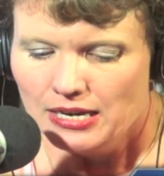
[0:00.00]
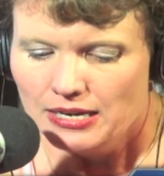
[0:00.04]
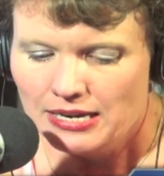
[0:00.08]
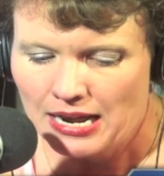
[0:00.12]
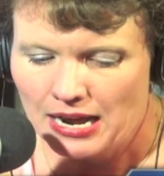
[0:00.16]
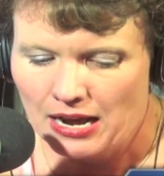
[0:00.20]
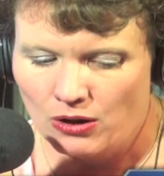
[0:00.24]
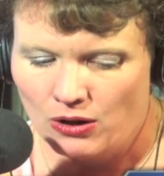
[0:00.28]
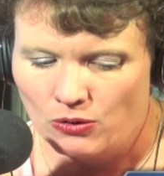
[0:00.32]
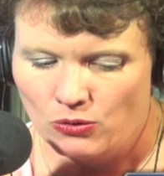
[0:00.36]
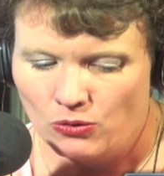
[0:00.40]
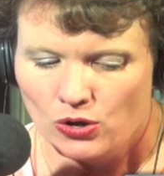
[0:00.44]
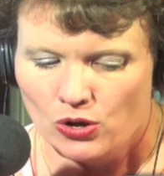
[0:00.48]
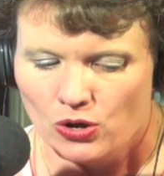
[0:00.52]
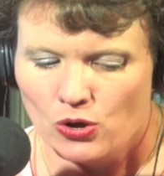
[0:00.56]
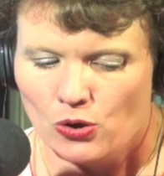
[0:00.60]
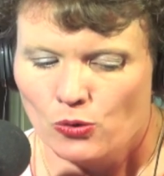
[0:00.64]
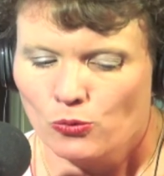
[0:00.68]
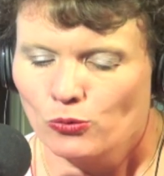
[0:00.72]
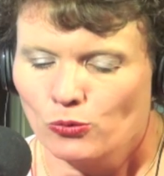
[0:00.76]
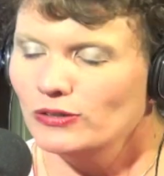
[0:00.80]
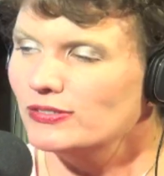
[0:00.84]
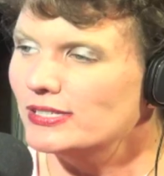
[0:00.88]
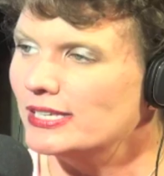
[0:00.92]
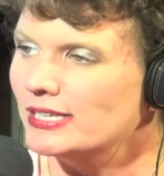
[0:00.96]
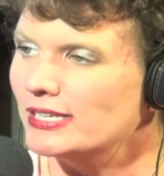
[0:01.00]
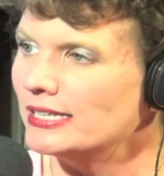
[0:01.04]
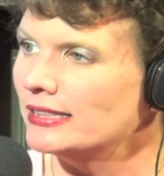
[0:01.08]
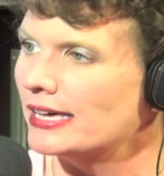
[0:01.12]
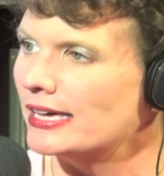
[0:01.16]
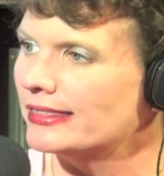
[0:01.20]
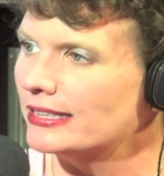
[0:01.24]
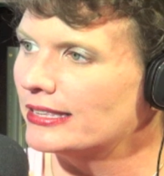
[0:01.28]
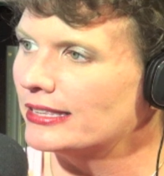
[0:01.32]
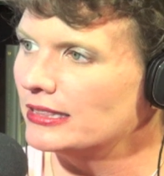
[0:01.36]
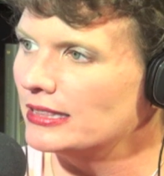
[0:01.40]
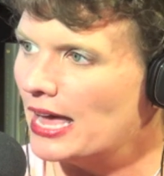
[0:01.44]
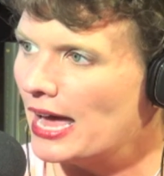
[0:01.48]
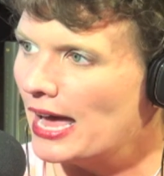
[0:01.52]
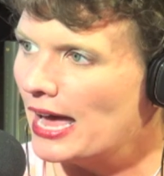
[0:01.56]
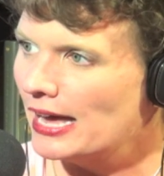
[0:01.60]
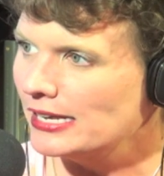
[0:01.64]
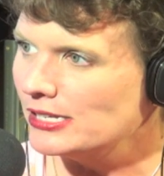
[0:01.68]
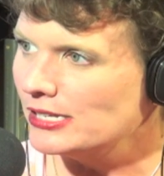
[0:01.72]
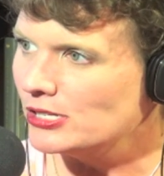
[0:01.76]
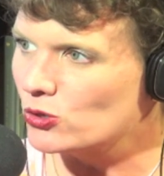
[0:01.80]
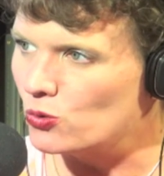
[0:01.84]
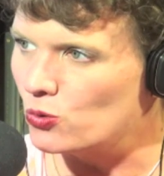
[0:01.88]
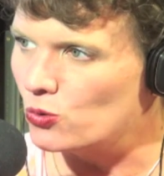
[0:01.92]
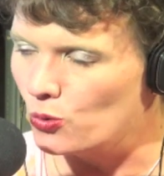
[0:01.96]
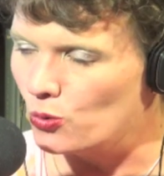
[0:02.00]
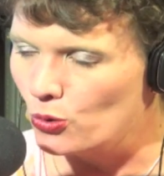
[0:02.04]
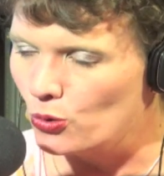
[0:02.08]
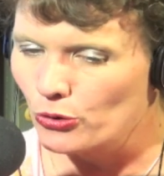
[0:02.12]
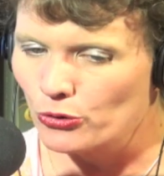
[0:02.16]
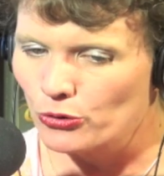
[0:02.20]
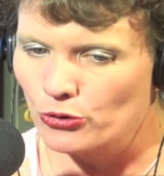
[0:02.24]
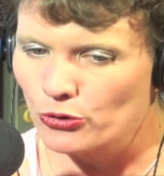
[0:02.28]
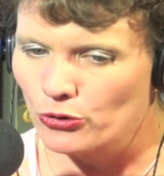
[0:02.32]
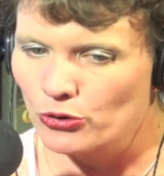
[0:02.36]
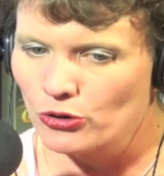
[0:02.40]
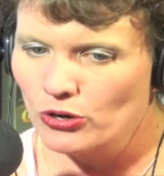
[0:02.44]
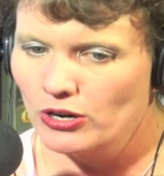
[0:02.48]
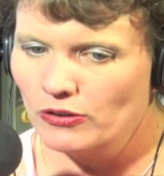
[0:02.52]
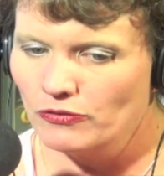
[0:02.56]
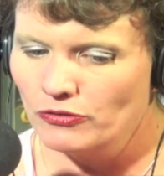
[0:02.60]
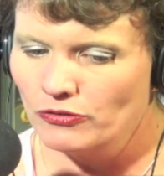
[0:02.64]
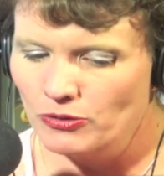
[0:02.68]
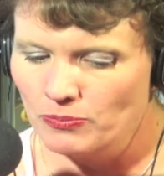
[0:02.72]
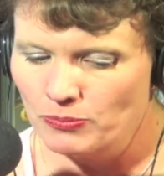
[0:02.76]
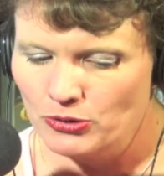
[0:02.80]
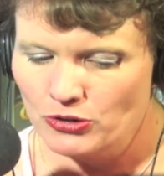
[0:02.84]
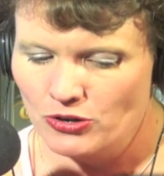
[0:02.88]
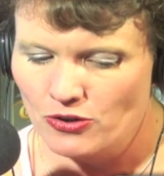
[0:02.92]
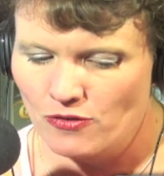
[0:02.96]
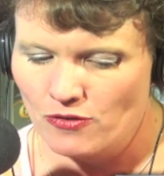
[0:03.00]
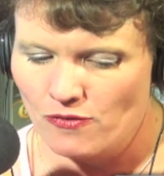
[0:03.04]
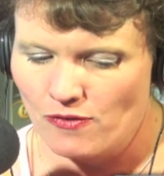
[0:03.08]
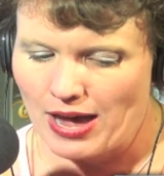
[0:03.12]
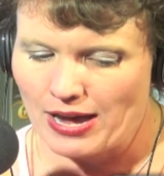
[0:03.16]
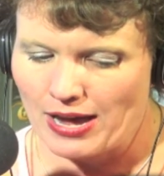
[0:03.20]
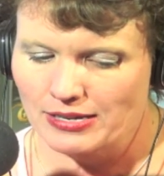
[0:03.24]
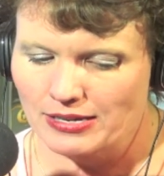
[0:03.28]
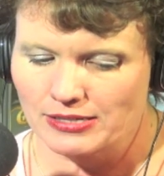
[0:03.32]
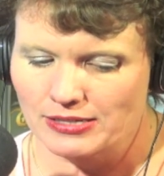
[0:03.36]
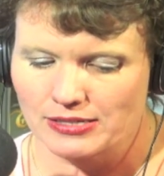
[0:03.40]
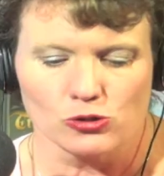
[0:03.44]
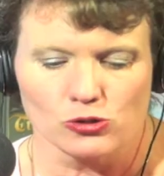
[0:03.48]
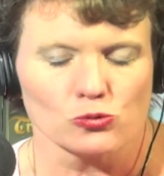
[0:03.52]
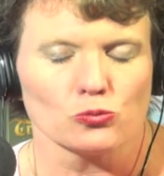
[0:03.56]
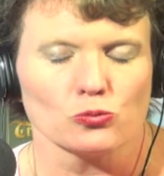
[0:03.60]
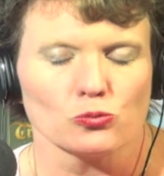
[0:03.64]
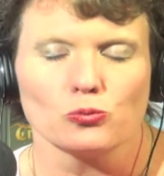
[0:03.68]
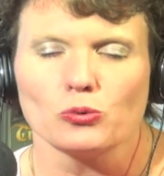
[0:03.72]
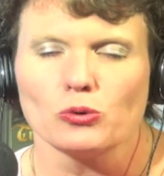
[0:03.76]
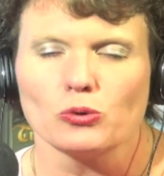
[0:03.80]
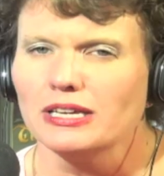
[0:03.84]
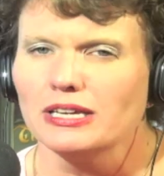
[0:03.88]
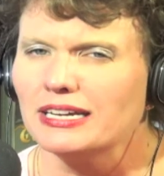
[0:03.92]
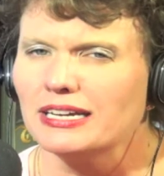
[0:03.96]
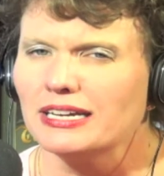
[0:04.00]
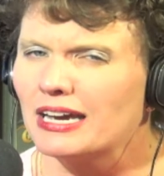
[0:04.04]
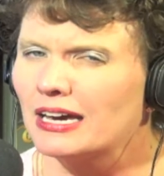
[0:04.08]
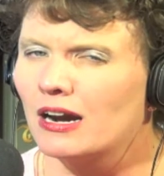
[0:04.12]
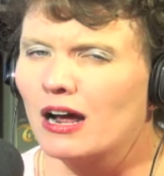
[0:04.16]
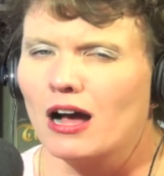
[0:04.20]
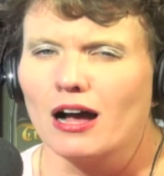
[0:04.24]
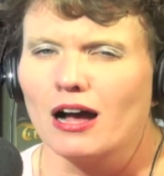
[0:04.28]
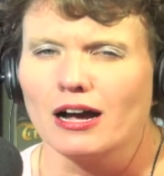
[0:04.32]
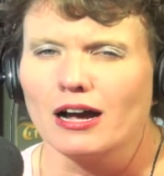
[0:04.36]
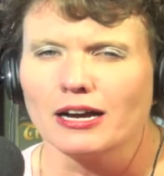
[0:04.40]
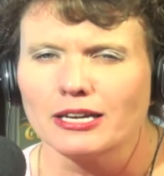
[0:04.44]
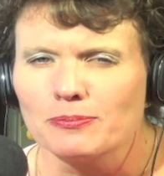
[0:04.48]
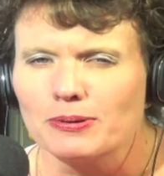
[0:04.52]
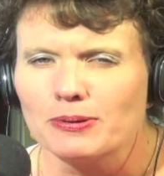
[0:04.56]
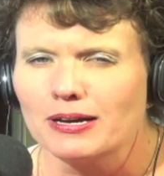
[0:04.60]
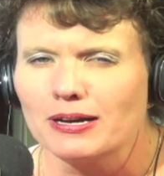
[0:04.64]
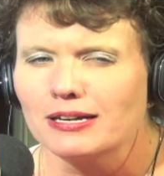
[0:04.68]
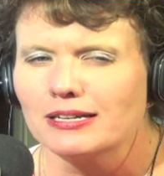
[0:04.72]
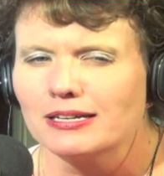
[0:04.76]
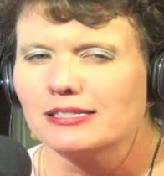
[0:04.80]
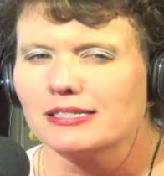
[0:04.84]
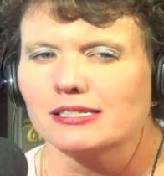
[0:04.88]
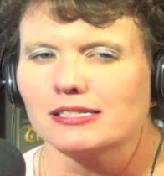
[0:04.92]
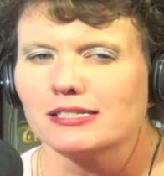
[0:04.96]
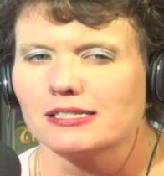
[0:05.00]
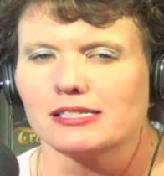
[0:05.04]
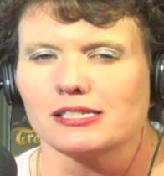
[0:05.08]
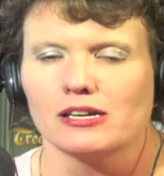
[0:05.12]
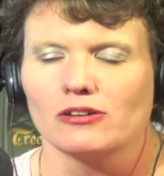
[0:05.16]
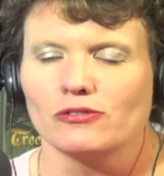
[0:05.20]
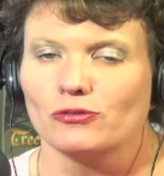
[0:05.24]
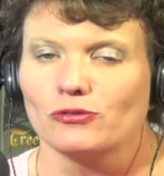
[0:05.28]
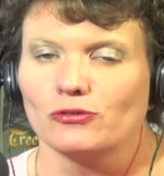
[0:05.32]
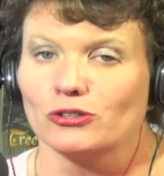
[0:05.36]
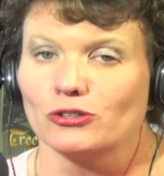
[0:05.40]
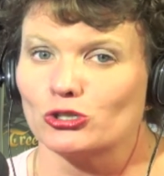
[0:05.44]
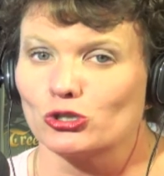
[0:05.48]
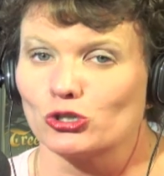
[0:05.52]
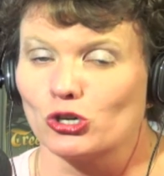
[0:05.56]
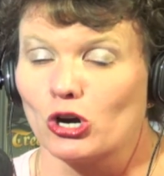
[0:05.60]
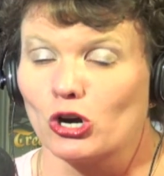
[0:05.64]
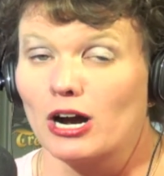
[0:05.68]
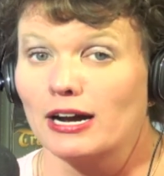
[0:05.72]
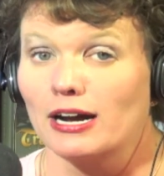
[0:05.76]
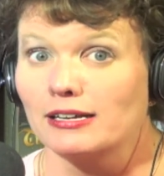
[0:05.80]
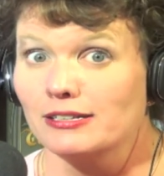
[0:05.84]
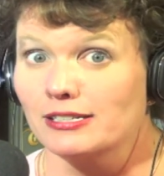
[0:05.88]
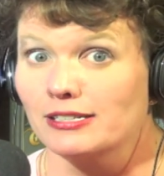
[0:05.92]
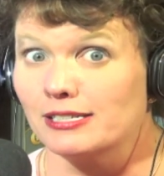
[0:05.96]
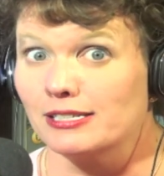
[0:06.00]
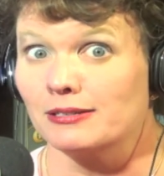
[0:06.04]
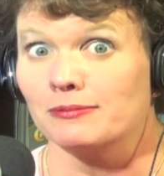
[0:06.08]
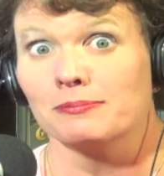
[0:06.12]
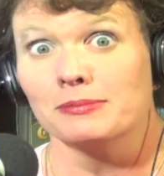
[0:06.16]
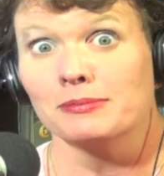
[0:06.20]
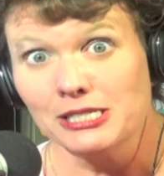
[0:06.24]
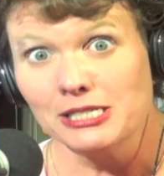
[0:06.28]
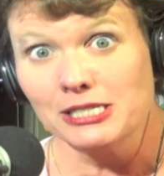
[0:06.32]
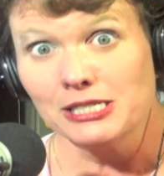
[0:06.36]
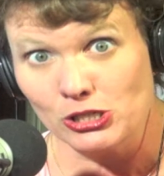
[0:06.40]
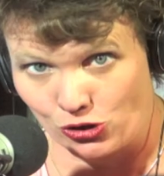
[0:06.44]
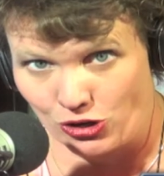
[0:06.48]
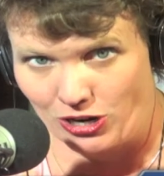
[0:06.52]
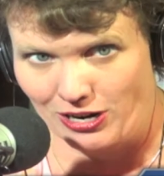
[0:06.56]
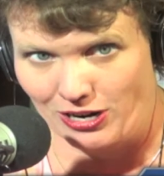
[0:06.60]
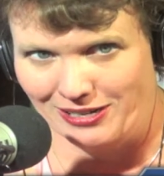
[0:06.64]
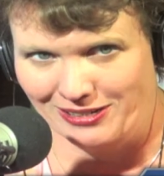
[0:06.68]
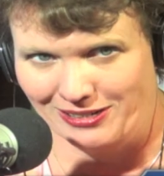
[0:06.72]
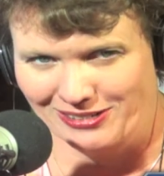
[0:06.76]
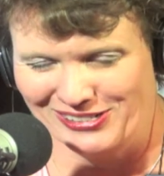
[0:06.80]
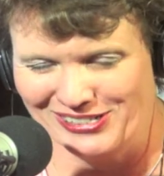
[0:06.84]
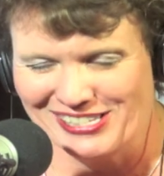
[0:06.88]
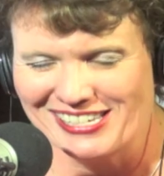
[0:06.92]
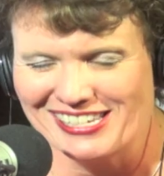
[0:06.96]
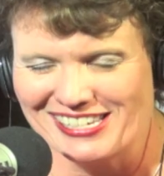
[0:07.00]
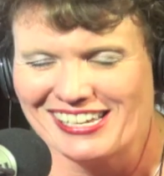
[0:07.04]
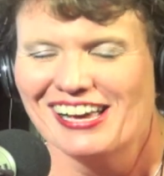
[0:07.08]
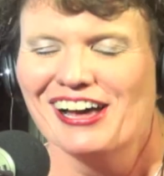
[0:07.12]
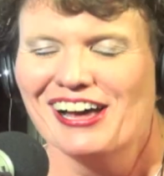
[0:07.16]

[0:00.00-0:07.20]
Now, we've seen that the last quarter of the book of Acts really kind of occupies itself with trials and mistrials